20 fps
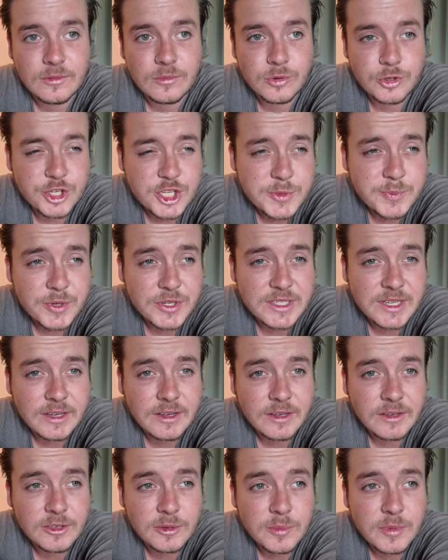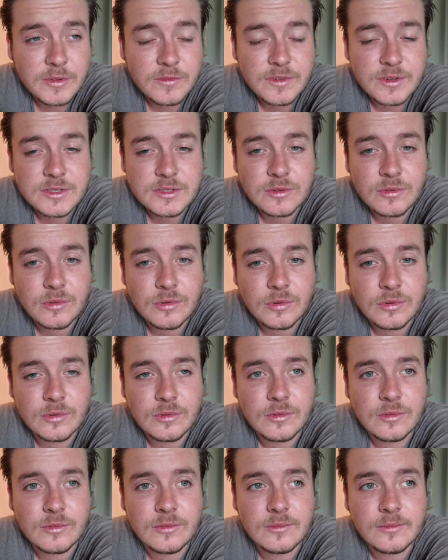We're just pretending to be physical.
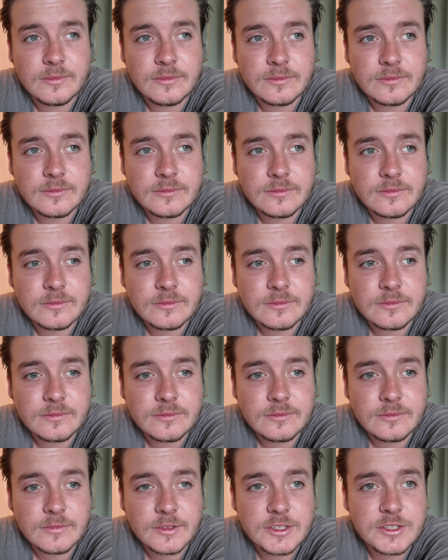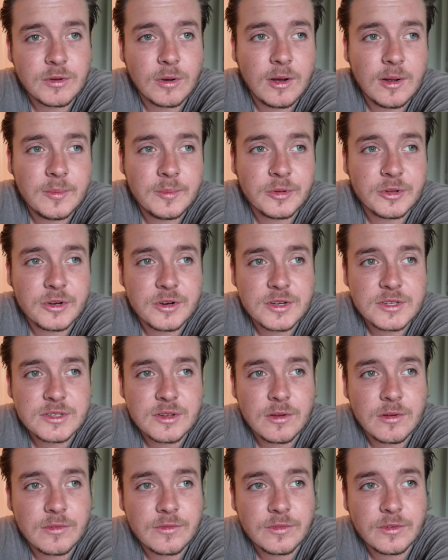So humble
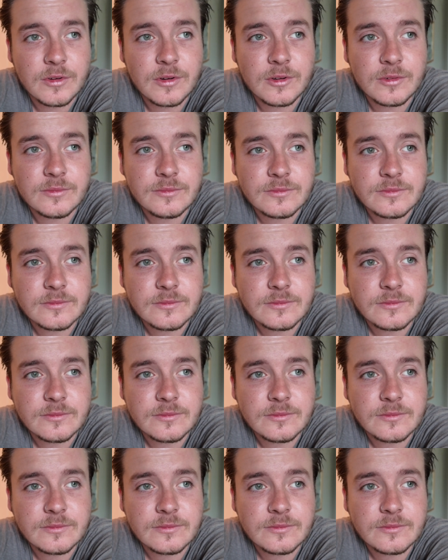yourself, you know.